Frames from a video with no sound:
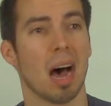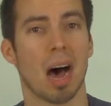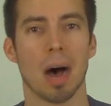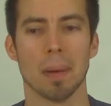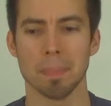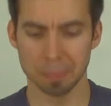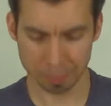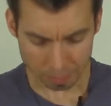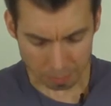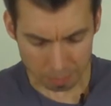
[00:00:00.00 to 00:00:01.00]
And
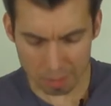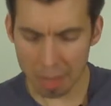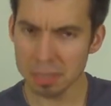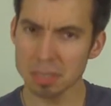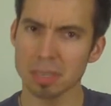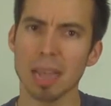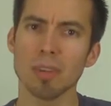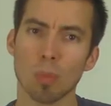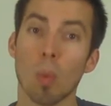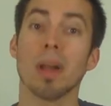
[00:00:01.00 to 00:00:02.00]
this is
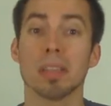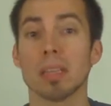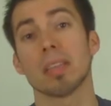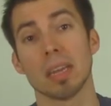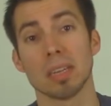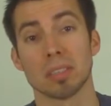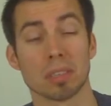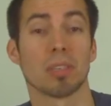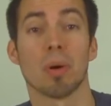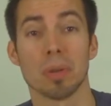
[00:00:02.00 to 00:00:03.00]
kind of one of the things
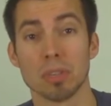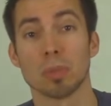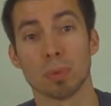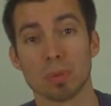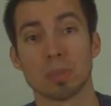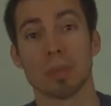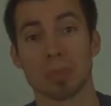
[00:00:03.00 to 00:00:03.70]
that Stonehenge Bluestone